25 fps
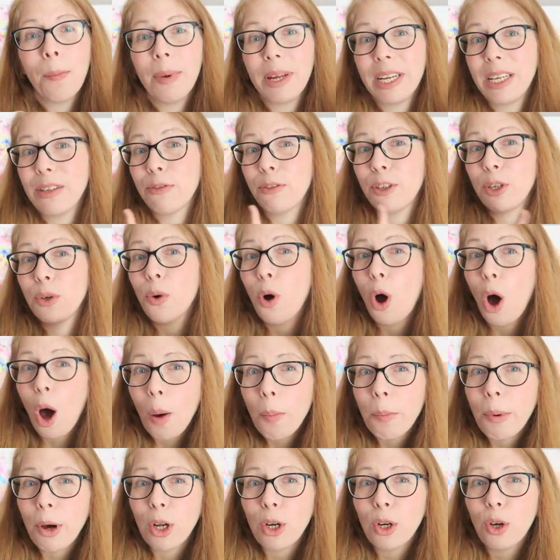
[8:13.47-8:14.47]
but if you
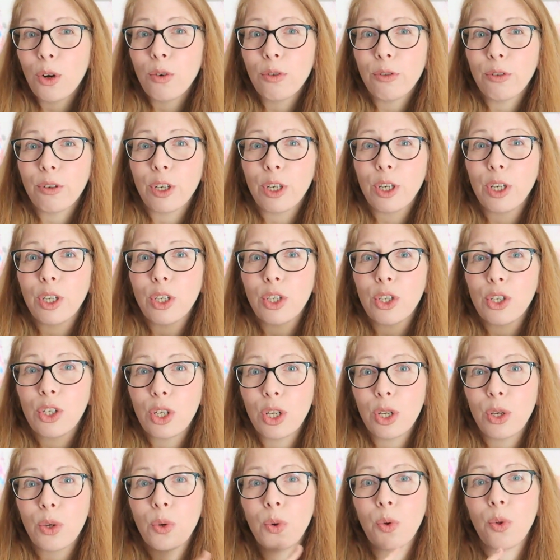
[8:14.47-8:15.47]
hop on over
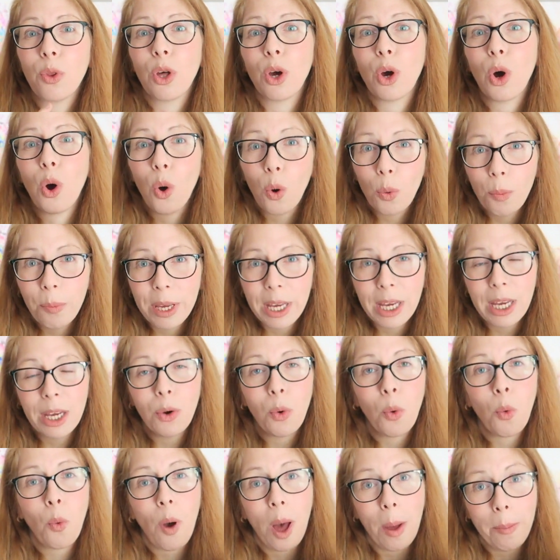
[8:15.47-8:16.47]
to the
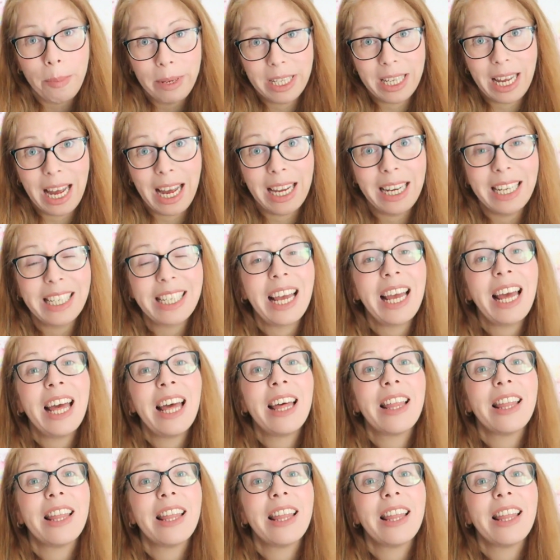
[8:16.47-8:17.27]
Hobbii website,